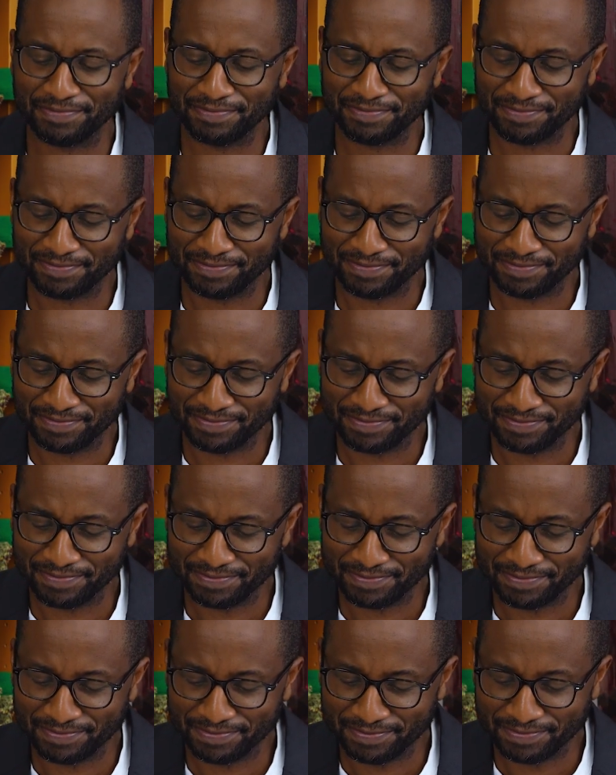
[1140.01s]

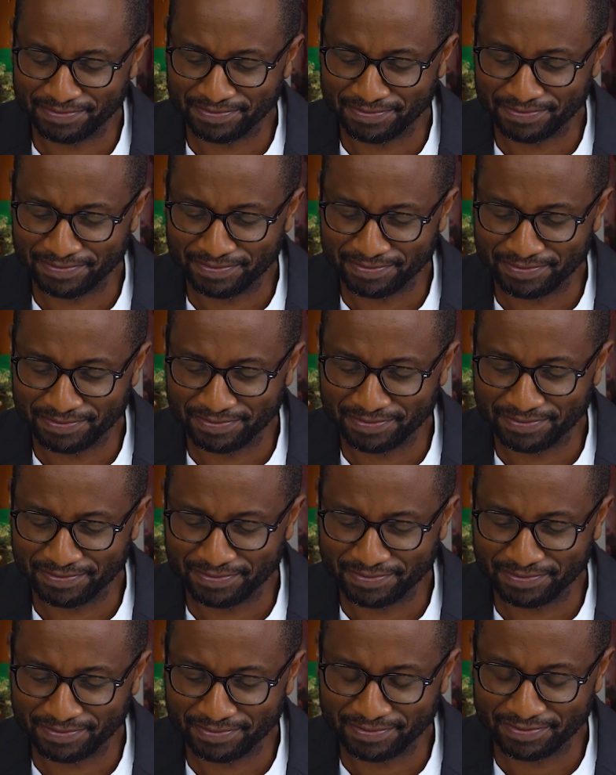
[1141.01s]

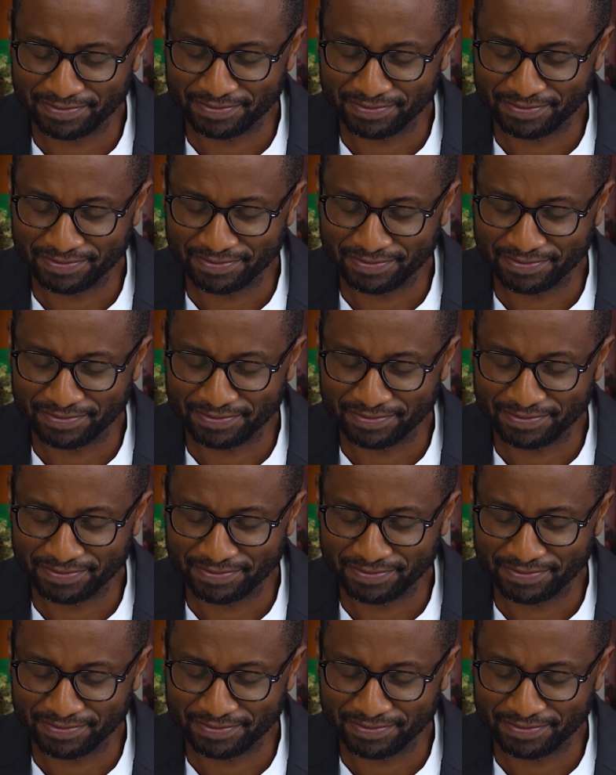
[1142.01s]
No one is speaking in this clip.